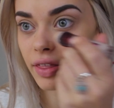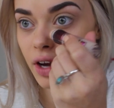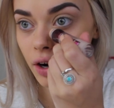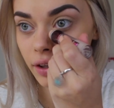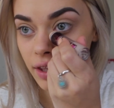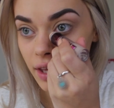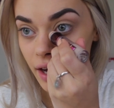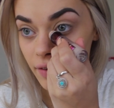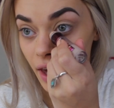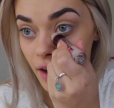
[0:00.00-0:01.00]
The only thing
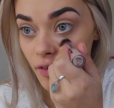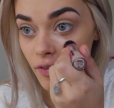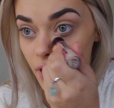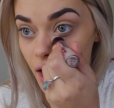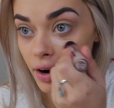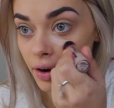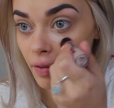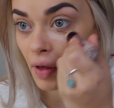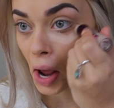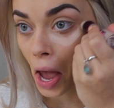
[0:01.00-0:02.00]
I've ever found
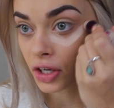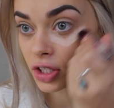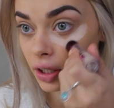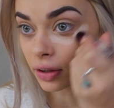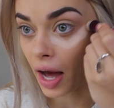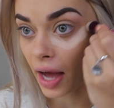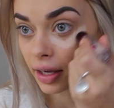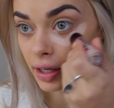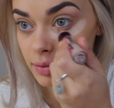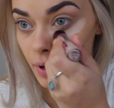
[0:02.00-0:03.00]
that I actually
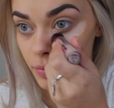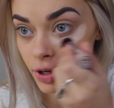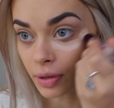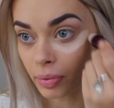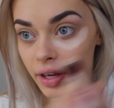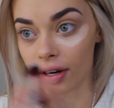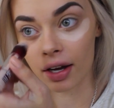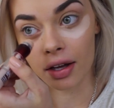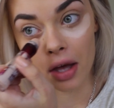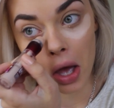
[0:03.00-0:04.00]
like is my beauty
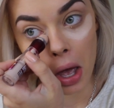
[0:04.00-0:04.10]
blender.